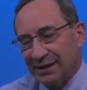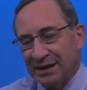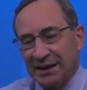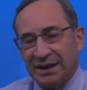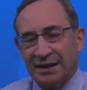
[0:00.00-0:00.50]

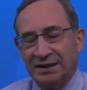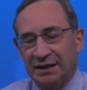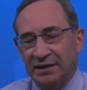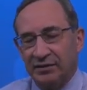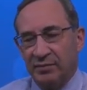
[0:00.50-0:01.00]
And
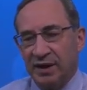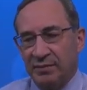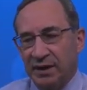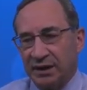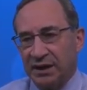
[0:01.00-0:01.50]
there are better
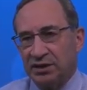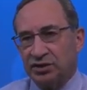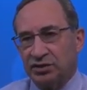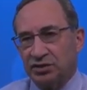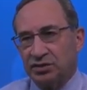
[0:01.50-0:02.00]

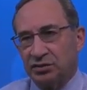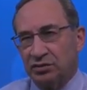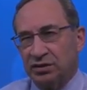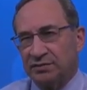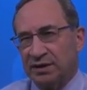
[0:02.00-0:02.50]
medications,
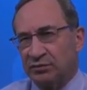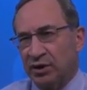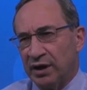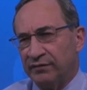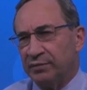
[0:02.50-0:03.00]
so there's much
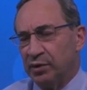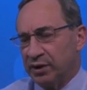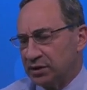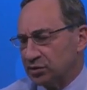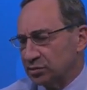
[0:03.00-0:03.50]
more effort
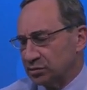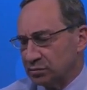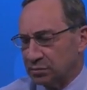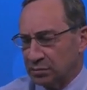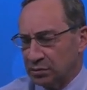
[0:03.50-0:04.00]
put
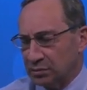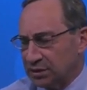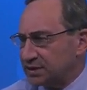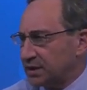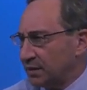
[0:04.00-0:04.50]
into, you know,
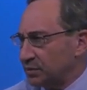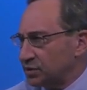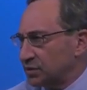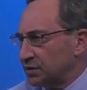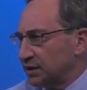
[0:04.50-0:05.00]

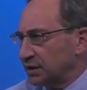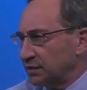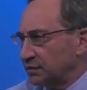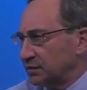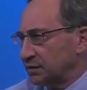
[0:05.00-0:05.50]
establishing the
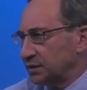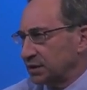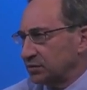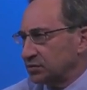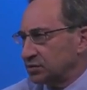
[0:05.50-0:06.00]

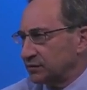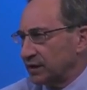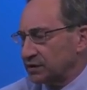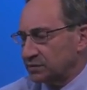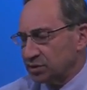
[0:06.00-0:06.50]
diagnosis of
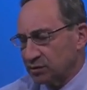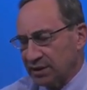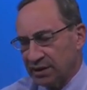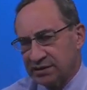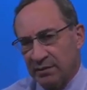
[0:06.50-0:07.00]
asthma. So
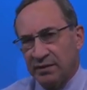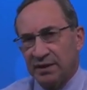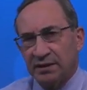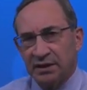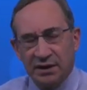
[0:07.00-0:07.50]
I think some of
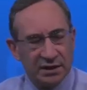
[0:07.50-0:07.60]
the,